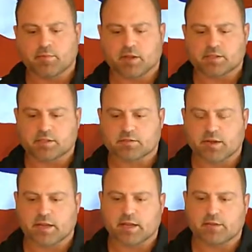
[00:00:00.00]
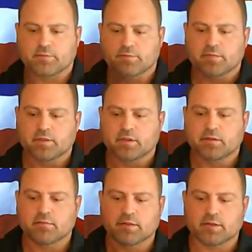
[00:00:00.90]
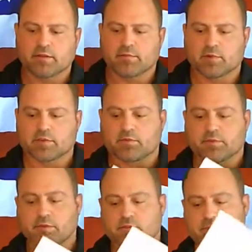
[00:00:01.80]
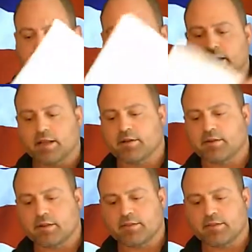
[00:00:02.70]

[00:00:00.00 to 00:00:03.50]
process right now. But most of those have been made,